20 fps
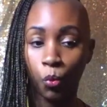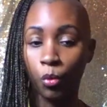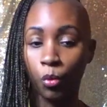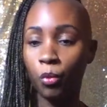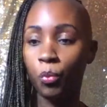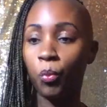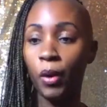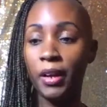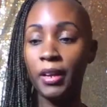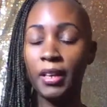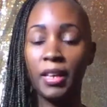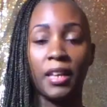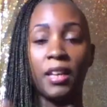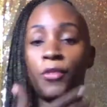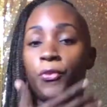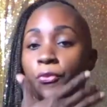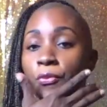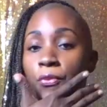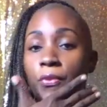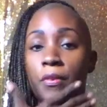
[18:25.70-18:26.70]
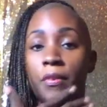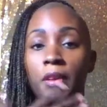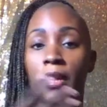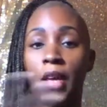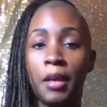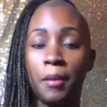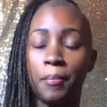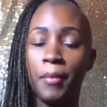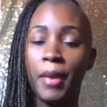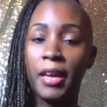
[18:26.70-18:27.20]
What if
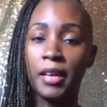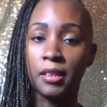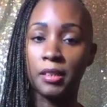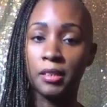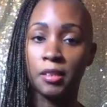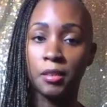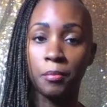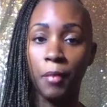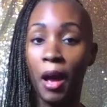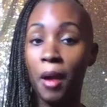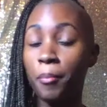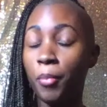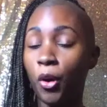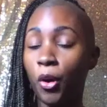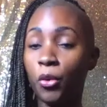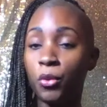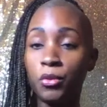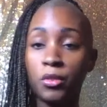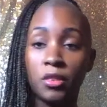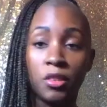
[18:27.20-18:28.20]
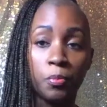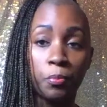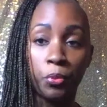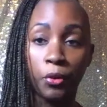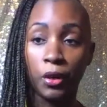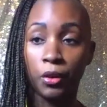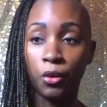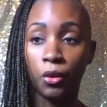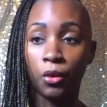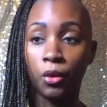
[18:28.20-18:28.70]
it makes my bones
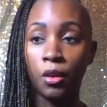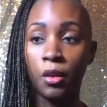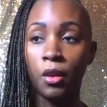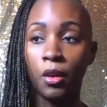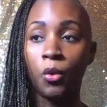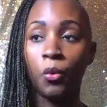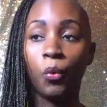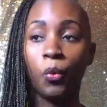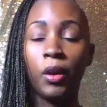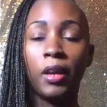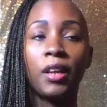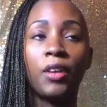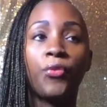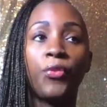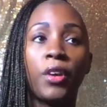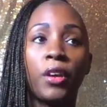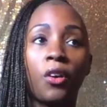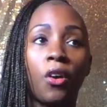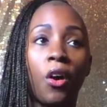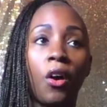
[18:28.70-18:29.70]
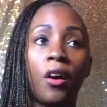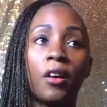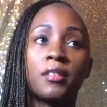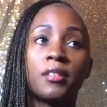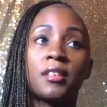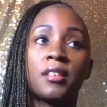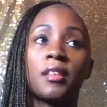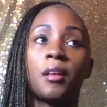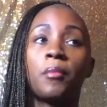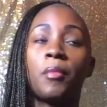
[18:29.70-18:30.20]
brittle? What if it caused
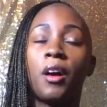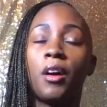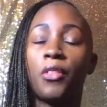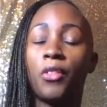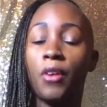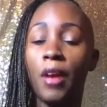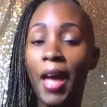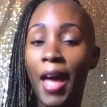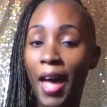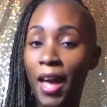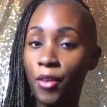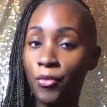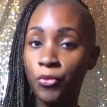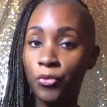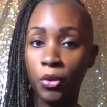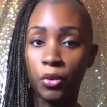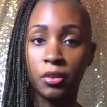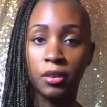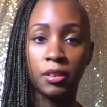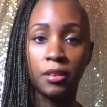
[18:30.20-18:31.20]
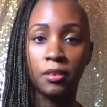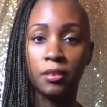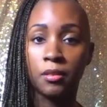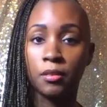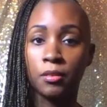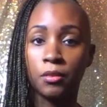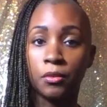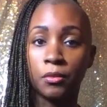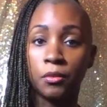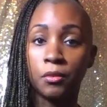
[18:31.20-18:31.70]
some other adverse,
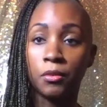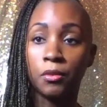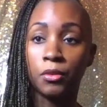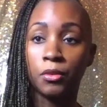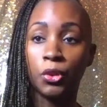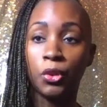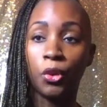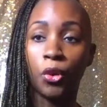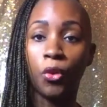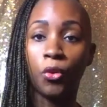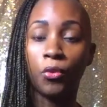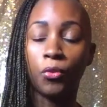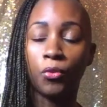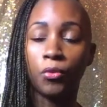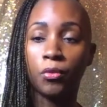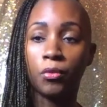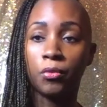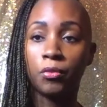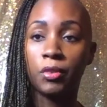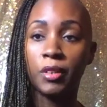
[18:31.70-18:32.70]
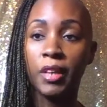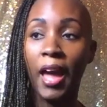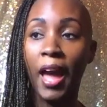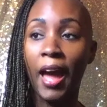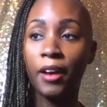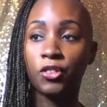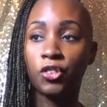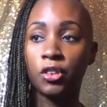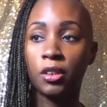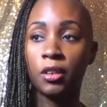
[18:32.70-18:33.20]
you know,
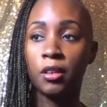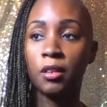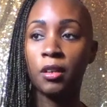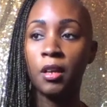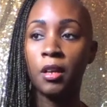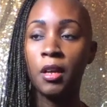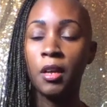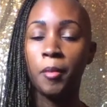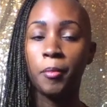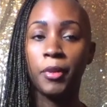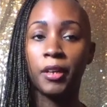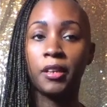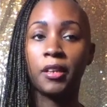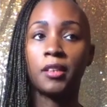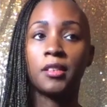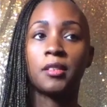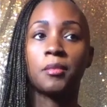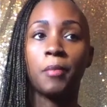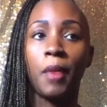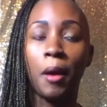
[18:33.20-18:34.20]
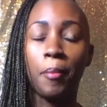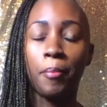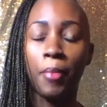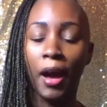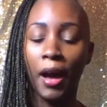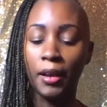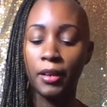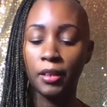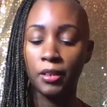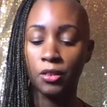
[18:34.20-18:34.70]
reaction, because my
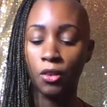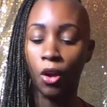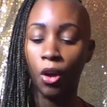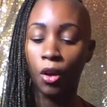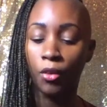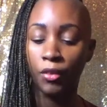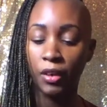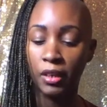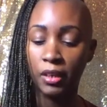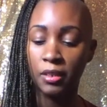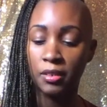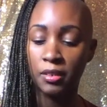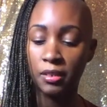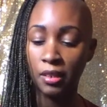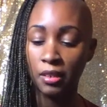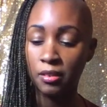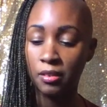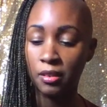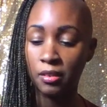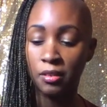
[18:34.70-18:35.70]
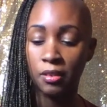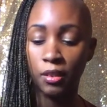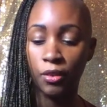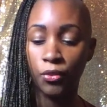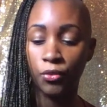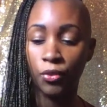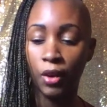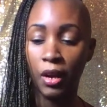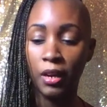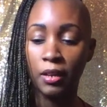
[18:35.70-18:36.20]
body is already sensitive
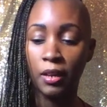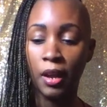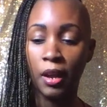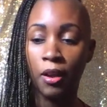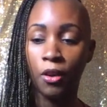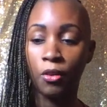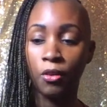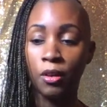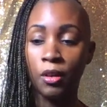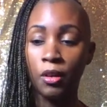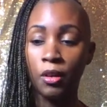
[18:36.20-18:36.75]
right now